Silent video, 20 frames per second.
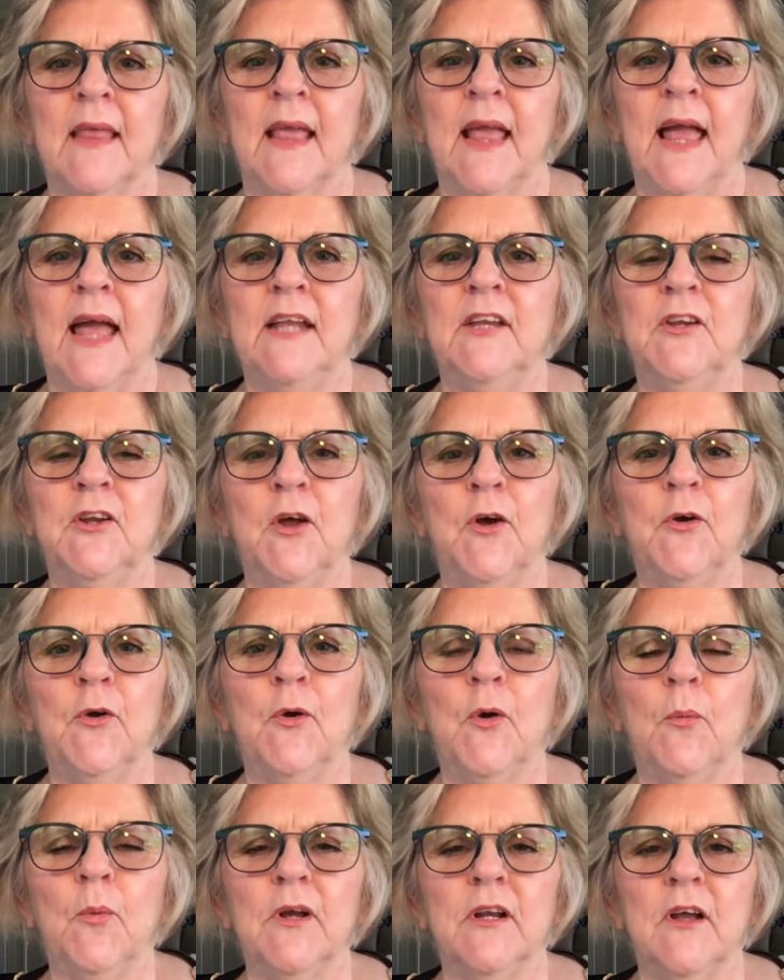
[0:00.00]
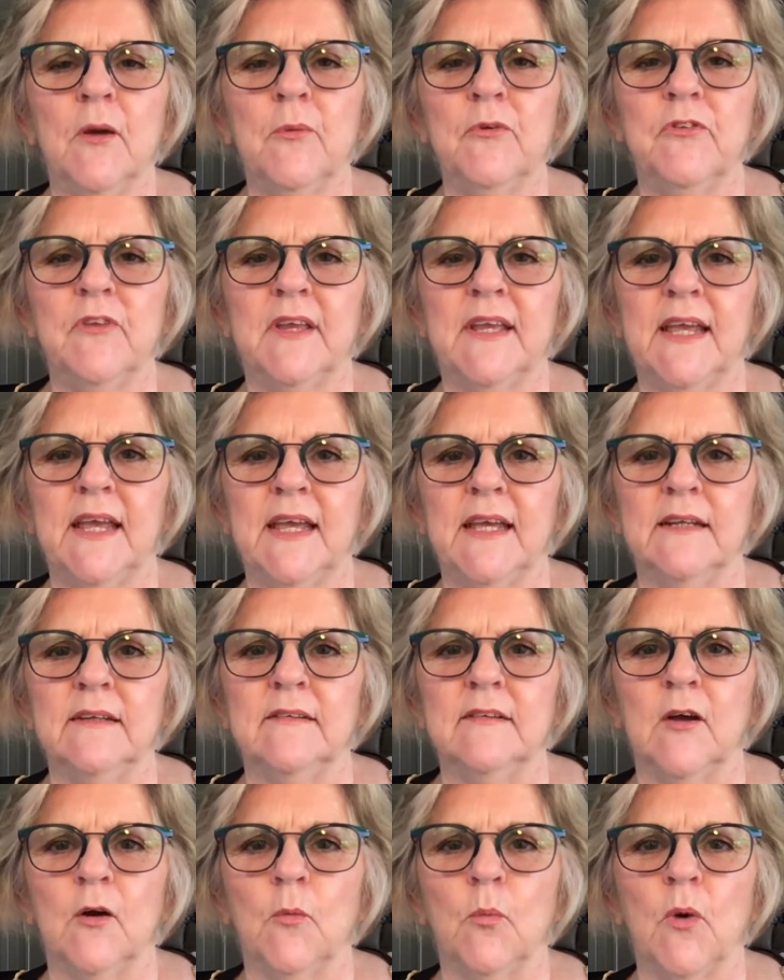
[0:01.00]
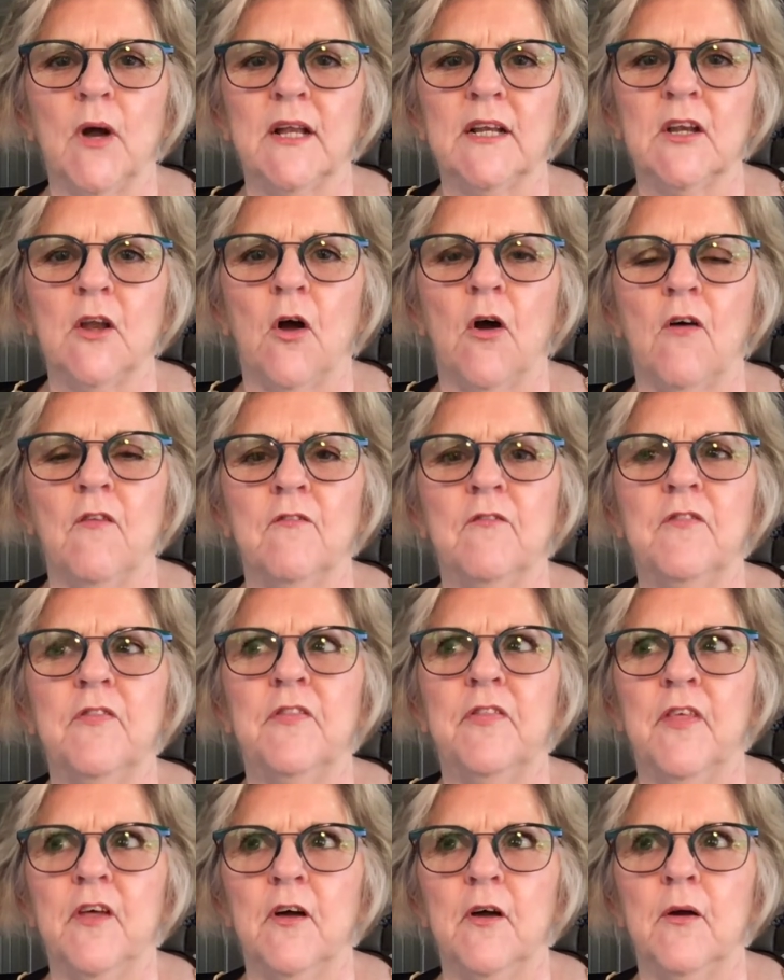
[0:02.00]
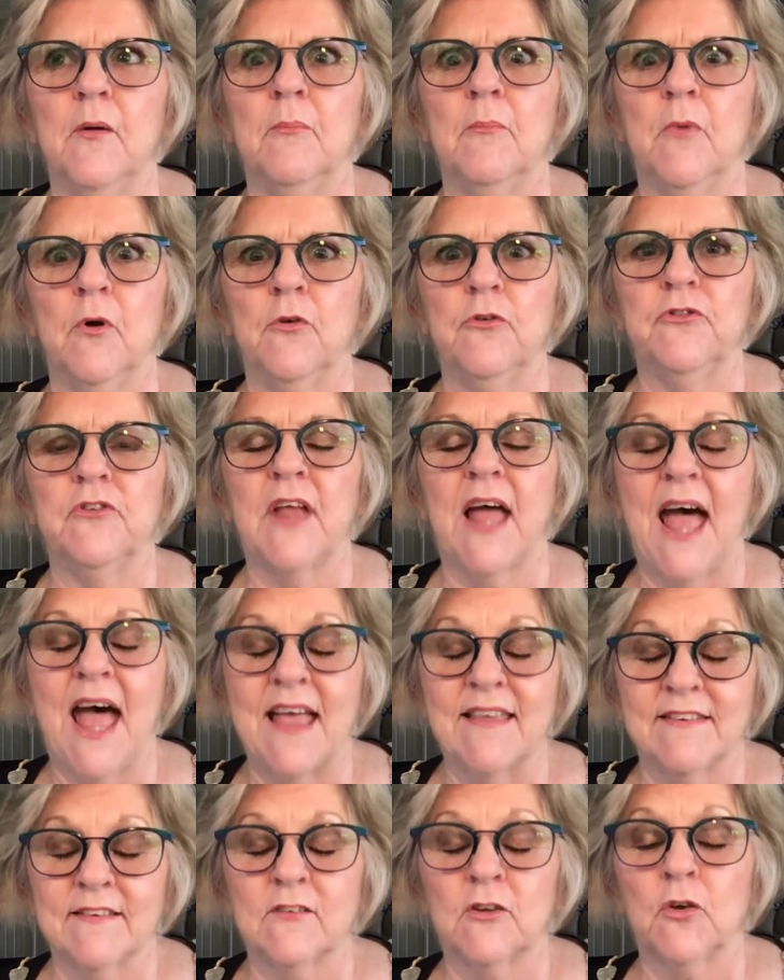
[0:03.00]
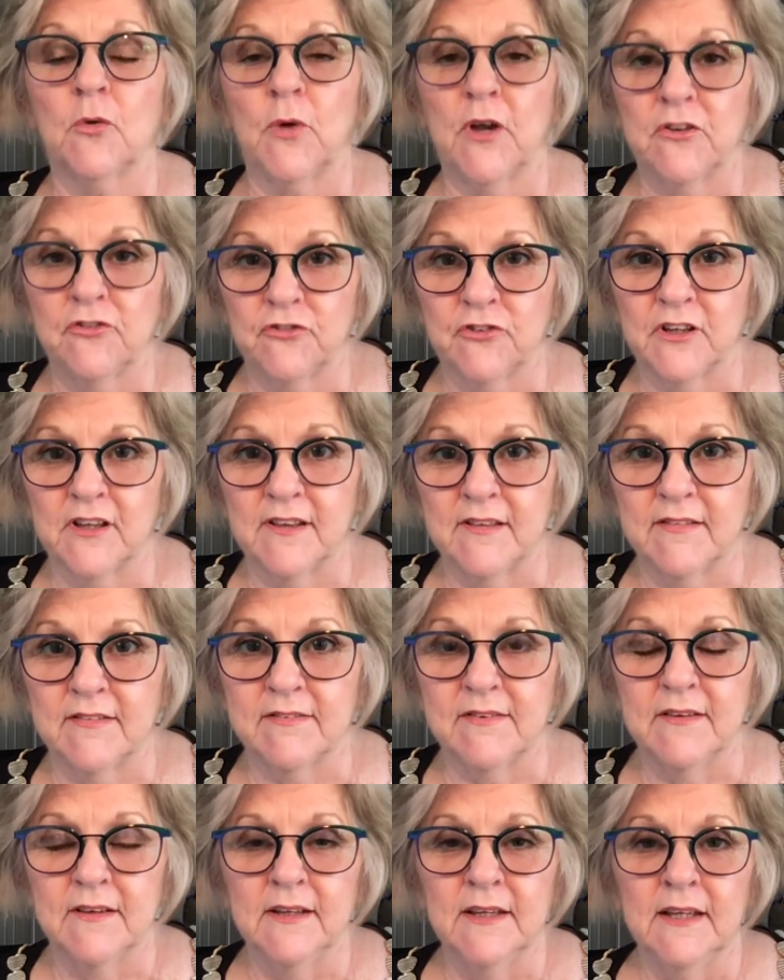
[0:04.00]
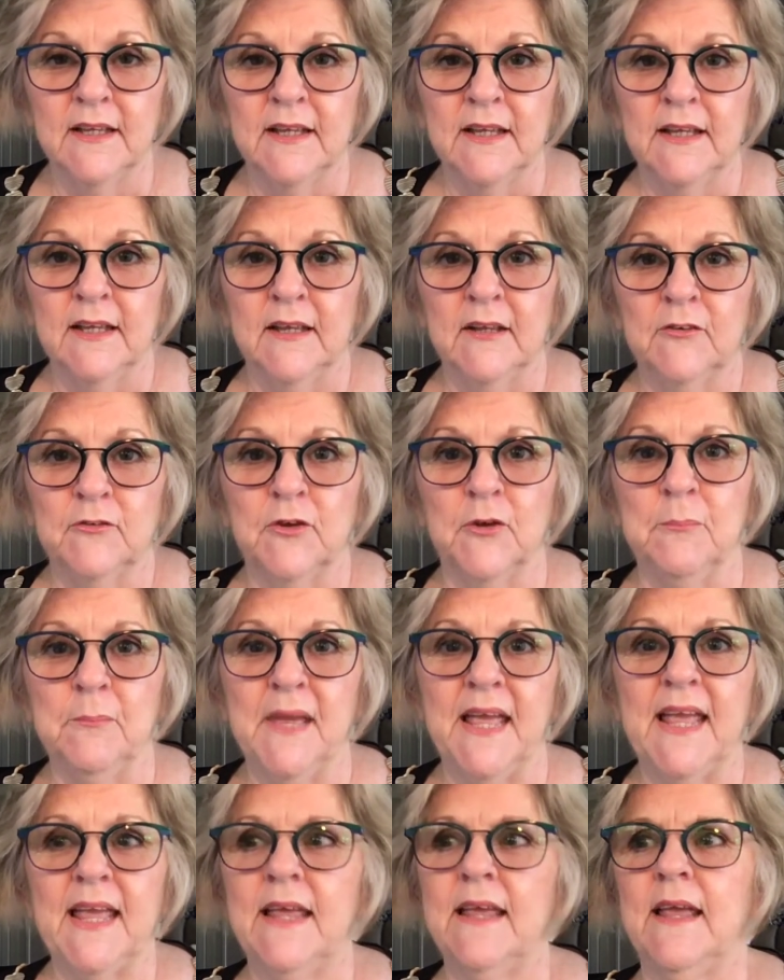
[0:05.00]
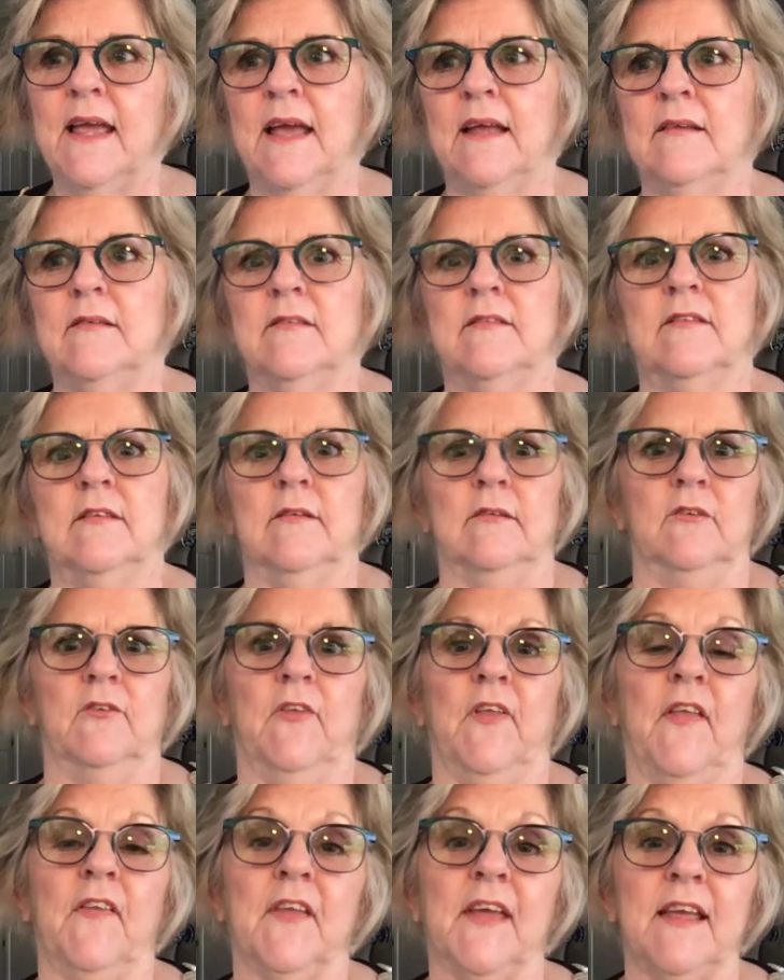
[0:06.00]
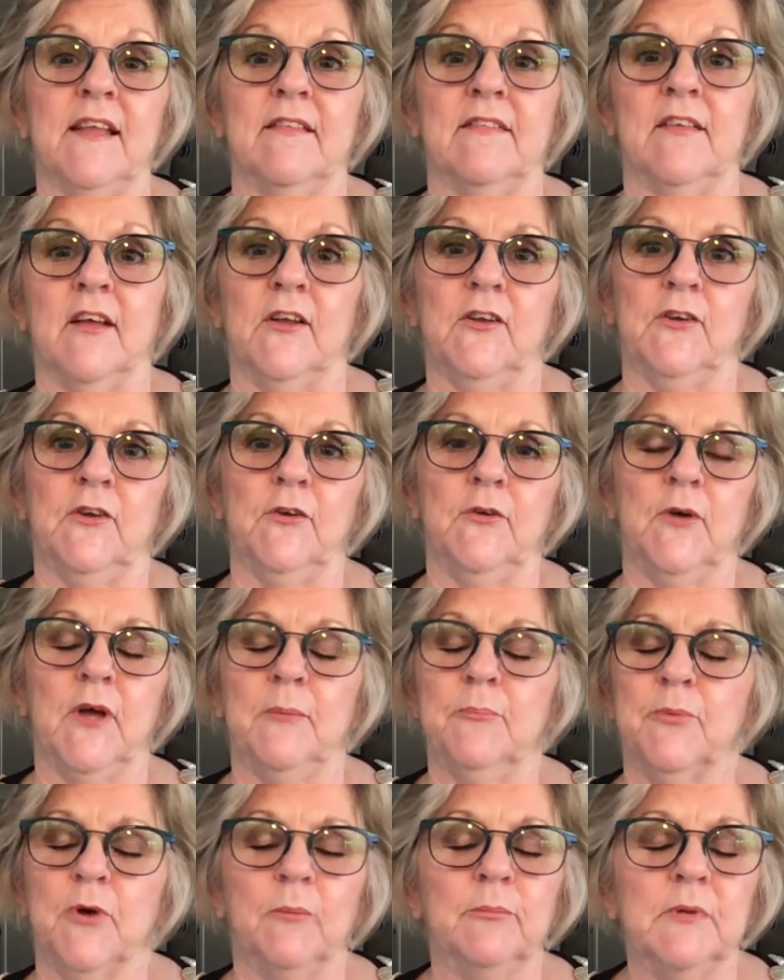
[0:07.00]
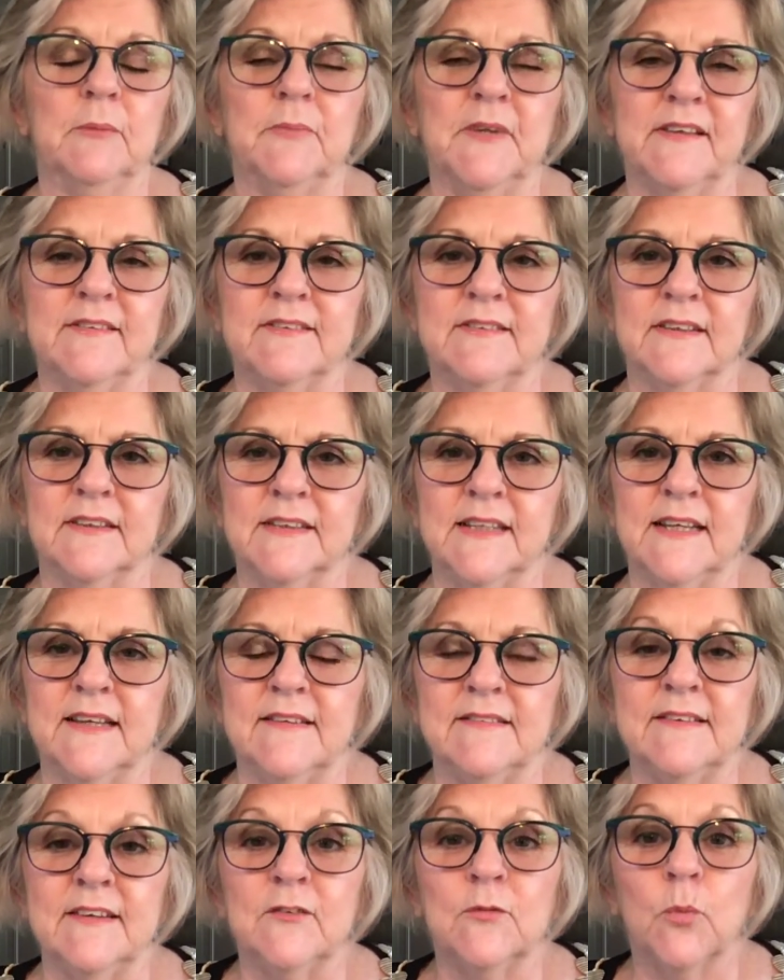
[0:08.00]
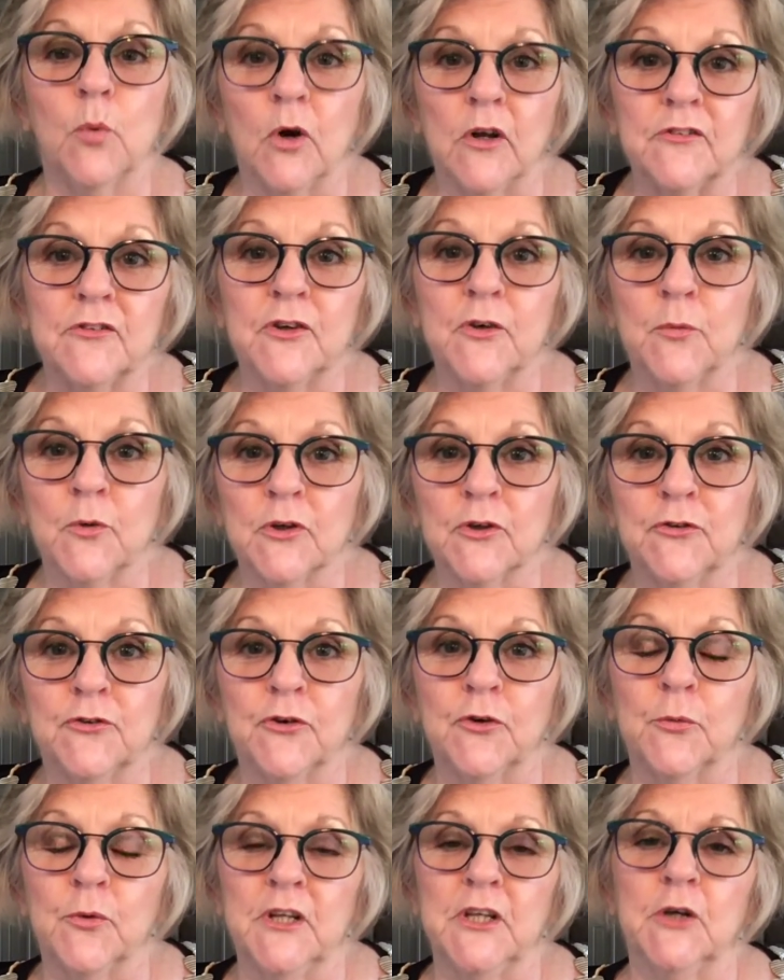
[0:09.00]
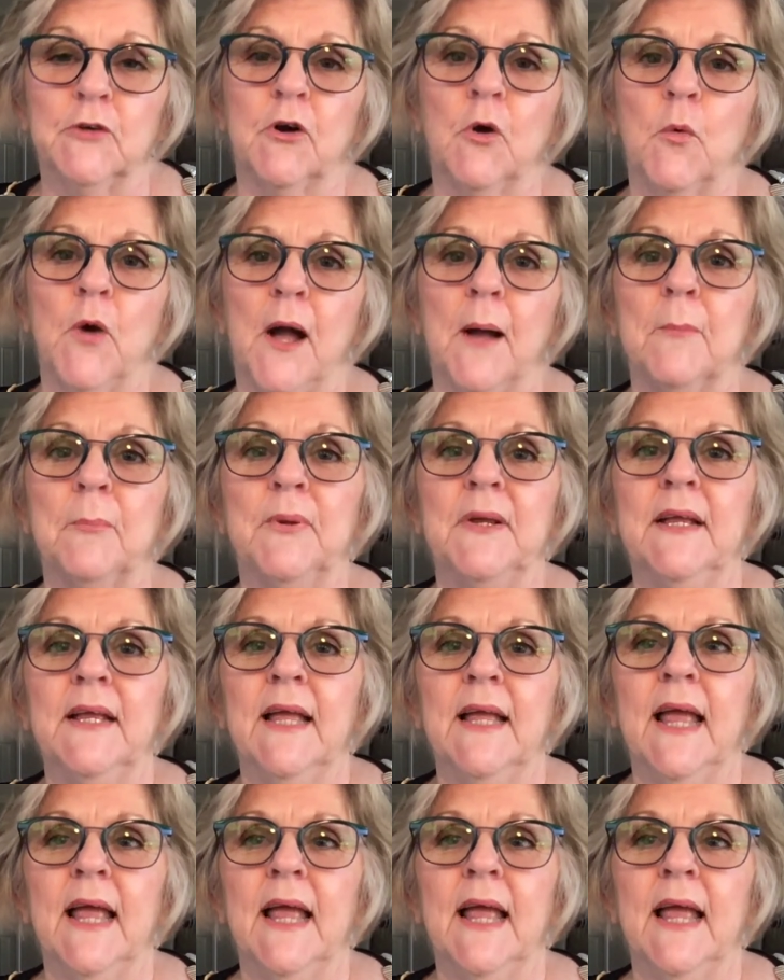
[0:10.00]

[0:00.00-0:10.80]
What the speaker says: And when I was a kid, one of the most asked questions to me and to all other kids I knew, and probably still is what do you want to do when you grow up?